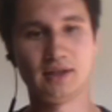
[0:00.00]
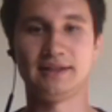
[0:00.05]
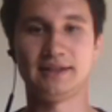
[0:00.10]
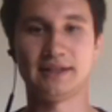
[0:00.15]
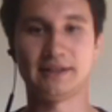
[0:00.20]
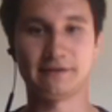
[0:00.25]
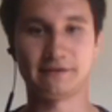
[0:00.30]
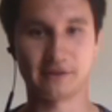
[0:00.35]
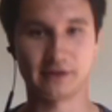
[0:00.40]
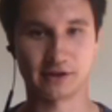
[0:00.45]

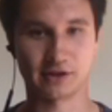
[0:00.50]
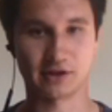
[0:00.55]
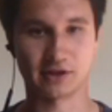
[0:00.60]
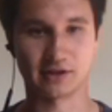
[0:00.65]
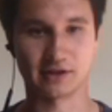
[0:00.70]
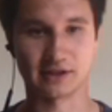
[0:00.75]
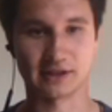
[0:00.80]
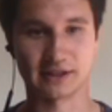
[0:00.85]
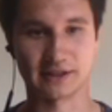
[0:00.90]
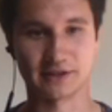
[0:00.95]
Definitely harder
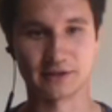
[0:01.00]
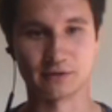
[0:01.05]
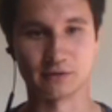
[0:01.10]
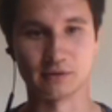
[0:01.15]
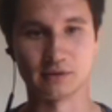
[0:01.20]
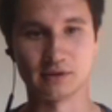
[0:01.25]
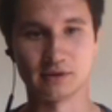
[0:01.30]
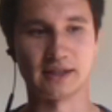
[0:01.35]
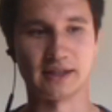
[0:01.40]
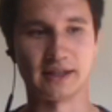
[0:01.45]
than high
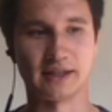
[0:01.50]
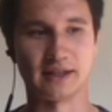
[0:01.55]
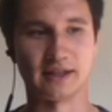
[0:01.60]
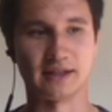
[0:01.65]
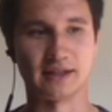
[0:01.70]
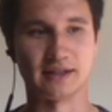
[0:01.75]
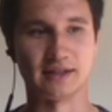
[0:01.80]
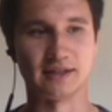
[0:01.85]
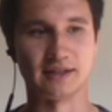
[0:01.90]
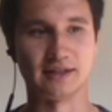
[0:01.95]
school.
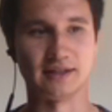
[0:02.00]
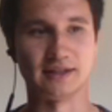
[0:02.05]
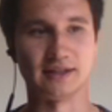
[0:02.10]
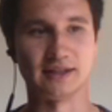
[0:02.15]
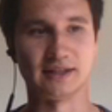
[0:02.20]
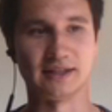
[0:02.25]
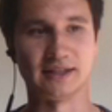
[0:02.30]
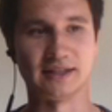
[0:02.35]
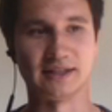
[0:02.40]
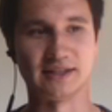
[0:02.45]
And
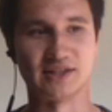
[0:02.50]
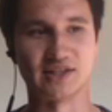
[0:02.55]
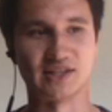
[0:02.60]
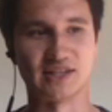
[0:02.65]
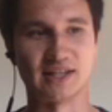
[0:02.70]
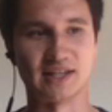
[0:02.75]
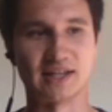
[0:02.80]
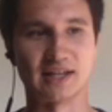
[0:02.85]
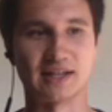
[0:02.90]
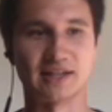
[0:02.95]
it's
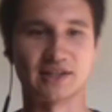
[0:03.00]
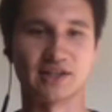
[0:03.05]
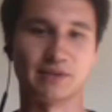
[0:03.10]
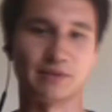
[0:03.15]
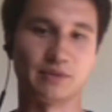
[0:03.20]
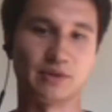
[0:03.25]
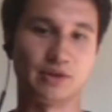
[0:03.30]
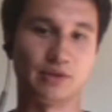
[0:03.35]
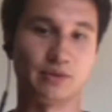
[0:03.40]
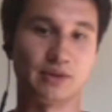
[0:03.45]
not
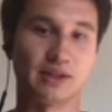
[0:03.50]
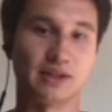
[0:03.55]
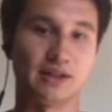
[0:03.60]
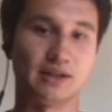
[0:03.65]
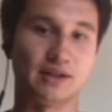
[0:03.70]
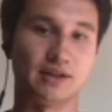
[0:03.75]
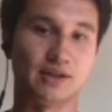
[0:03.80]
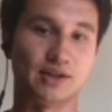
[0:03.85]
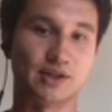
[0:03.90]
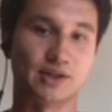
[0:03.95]
something you
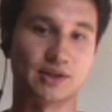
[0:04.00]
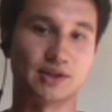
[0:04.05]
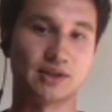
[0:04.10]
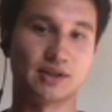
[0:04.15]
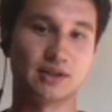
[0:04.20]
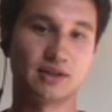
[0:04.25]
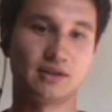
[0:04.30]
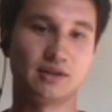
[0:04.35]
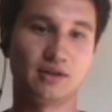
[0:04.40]
can just